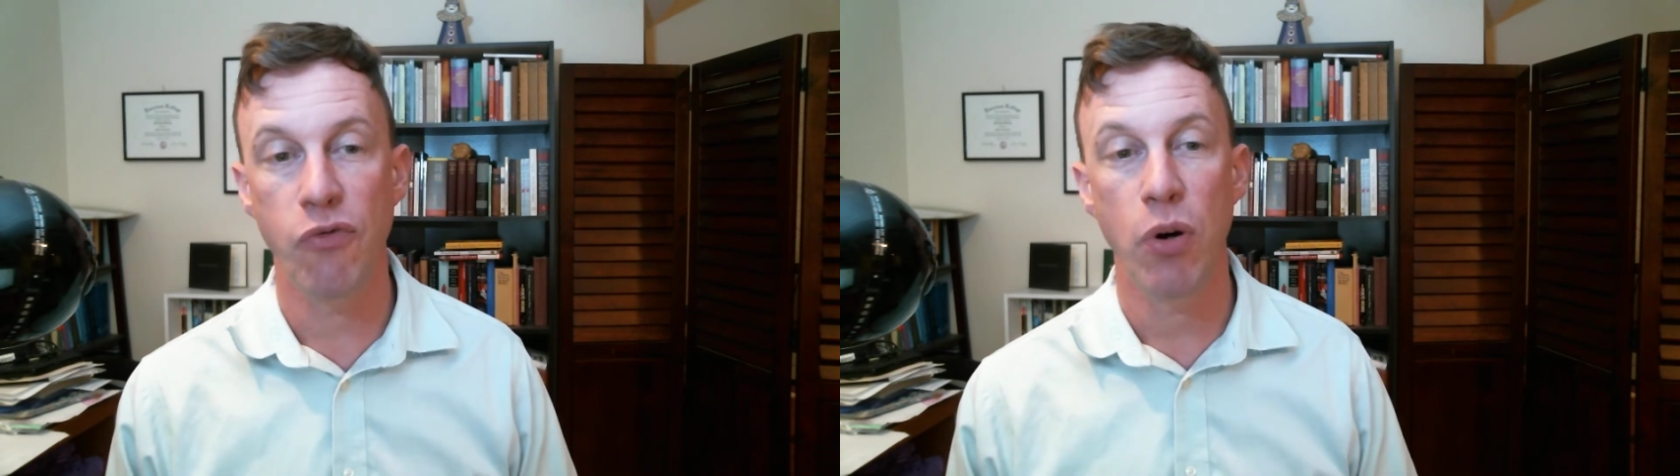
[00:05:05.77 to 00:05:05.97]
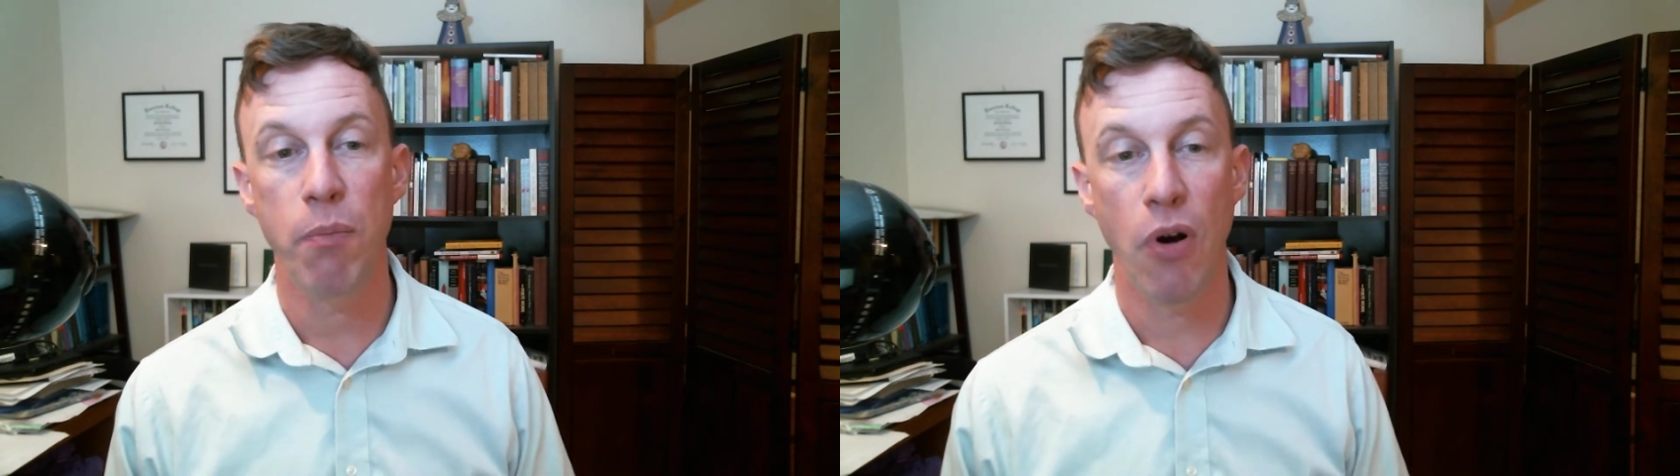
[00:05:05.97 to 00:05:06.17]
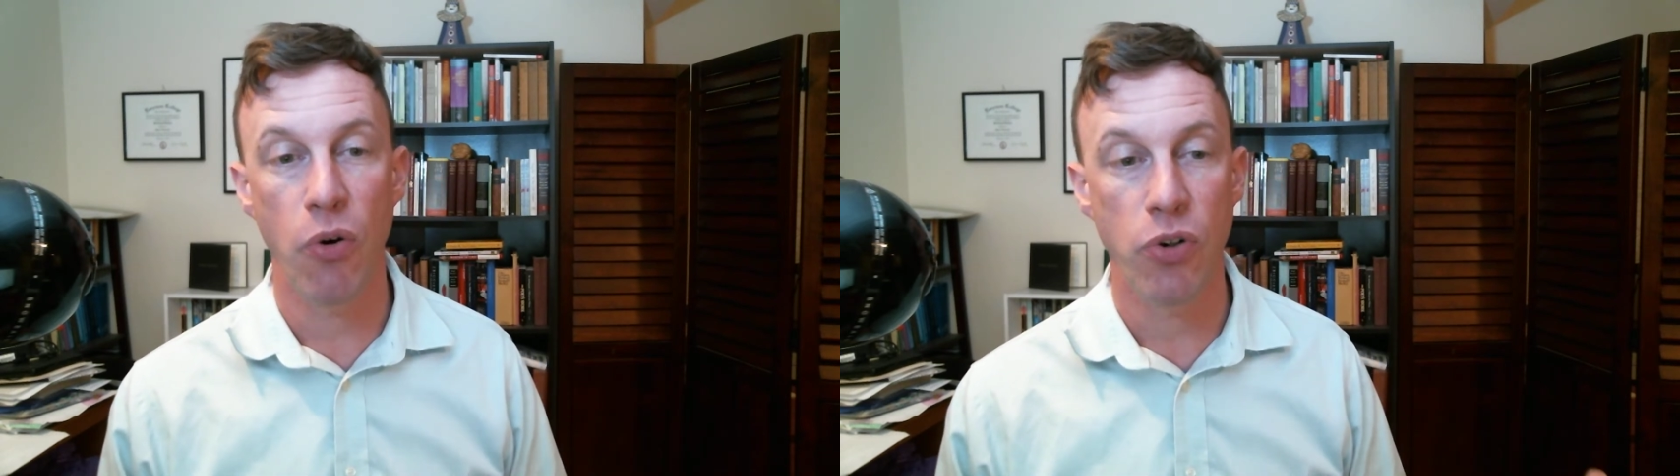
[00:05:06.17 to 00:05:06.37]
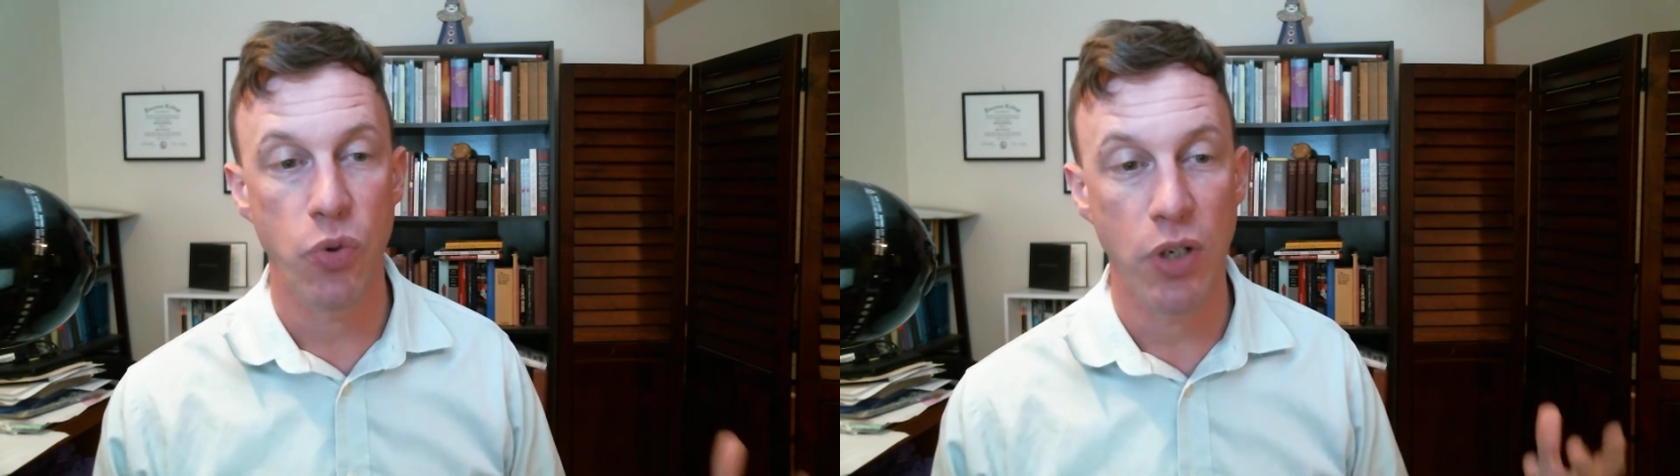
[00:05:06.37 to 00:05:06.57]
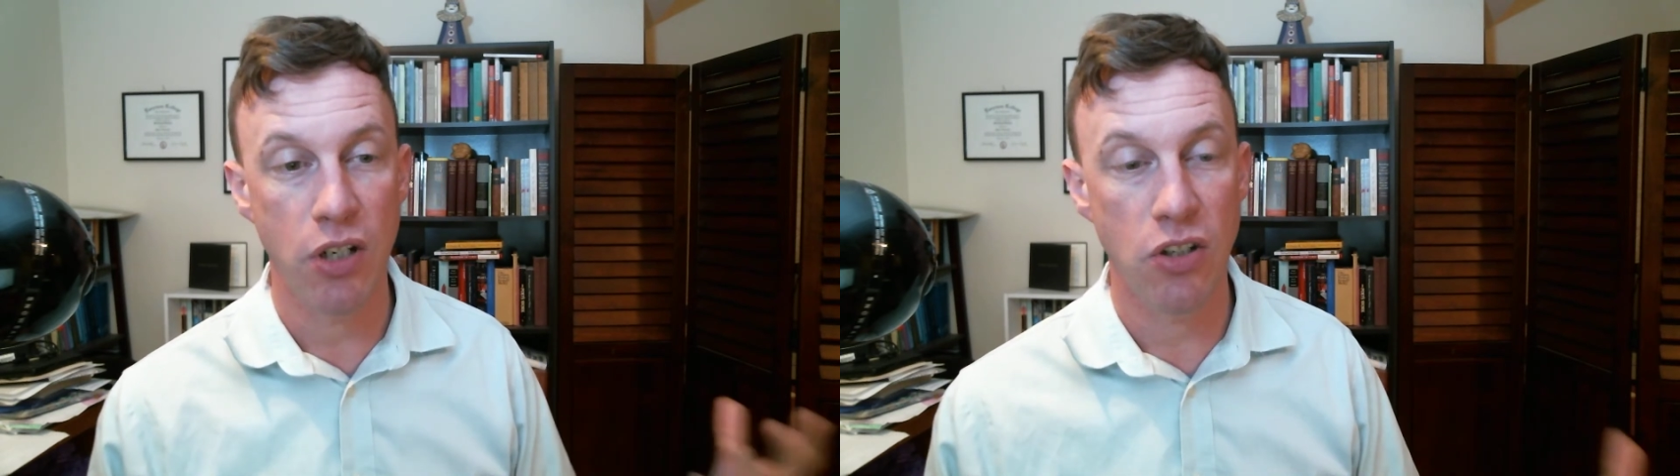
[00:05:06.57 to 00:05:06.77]
what
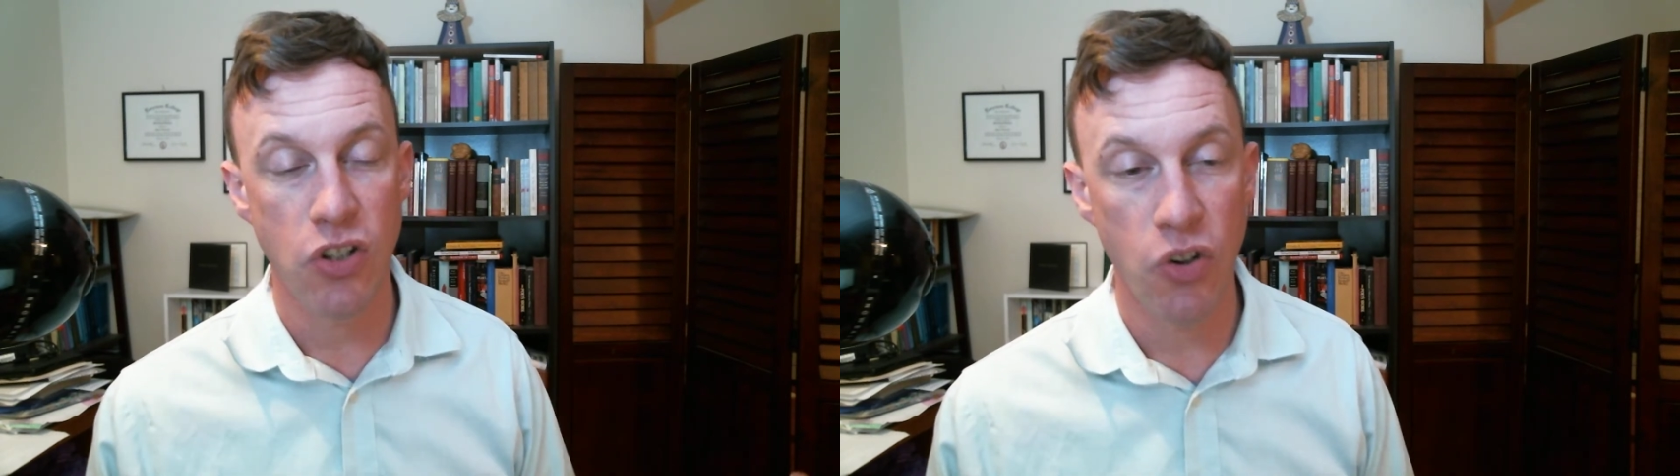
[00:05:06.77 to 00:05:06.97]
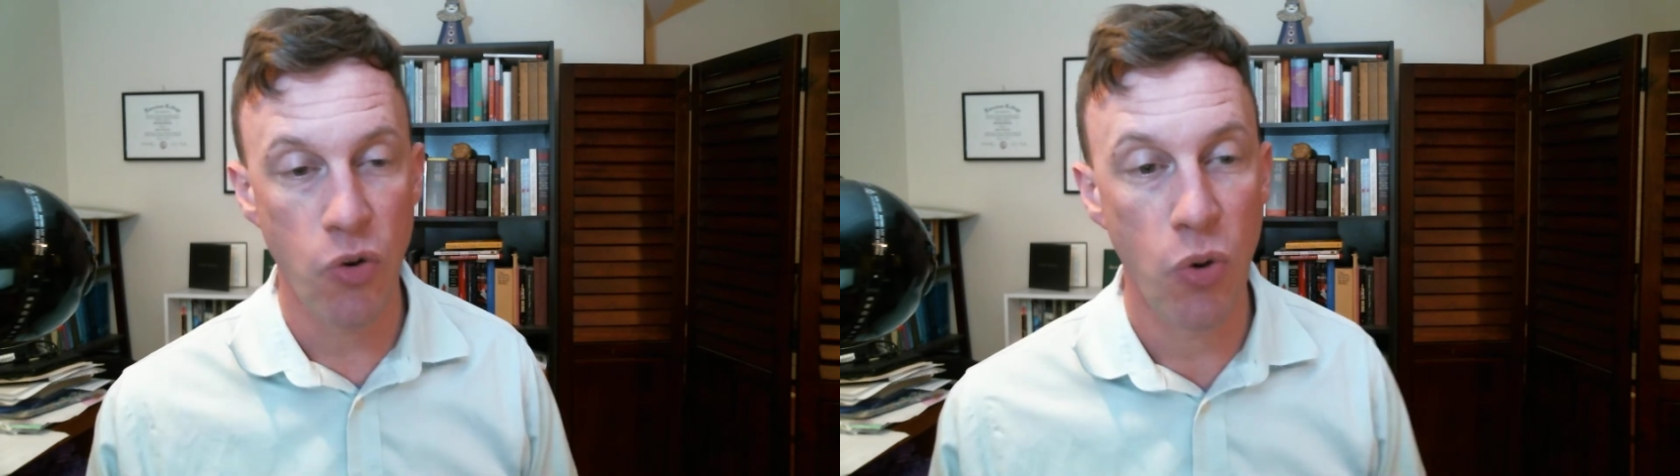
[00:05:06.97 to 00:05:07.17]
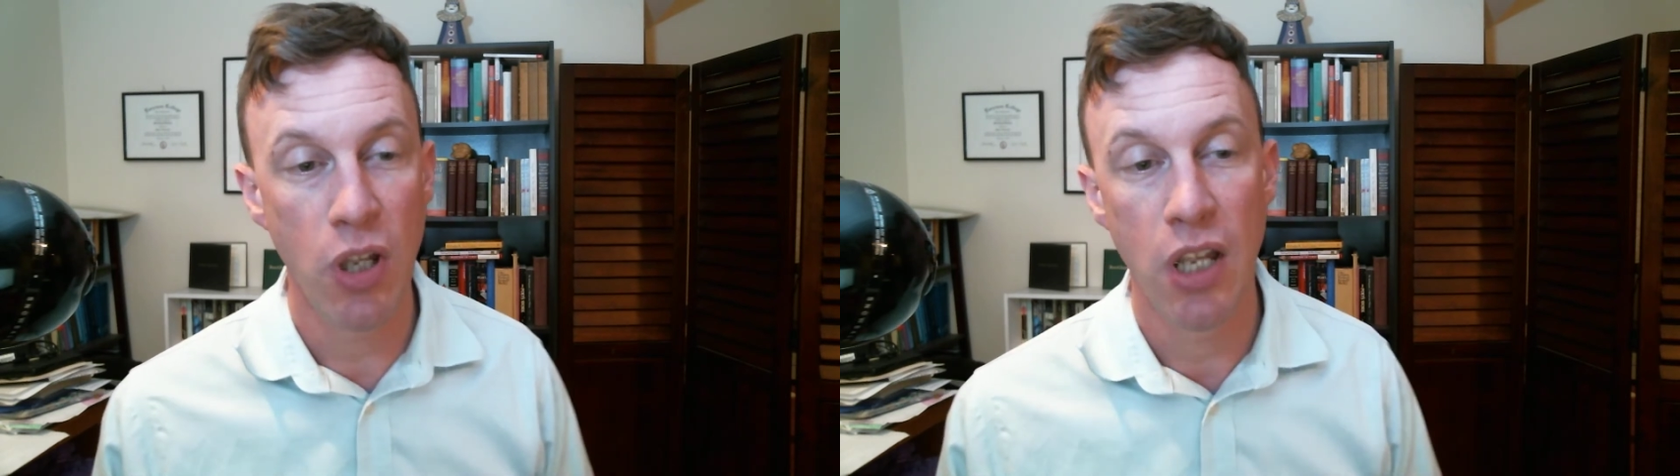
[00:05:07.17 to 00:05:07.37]
poetry could do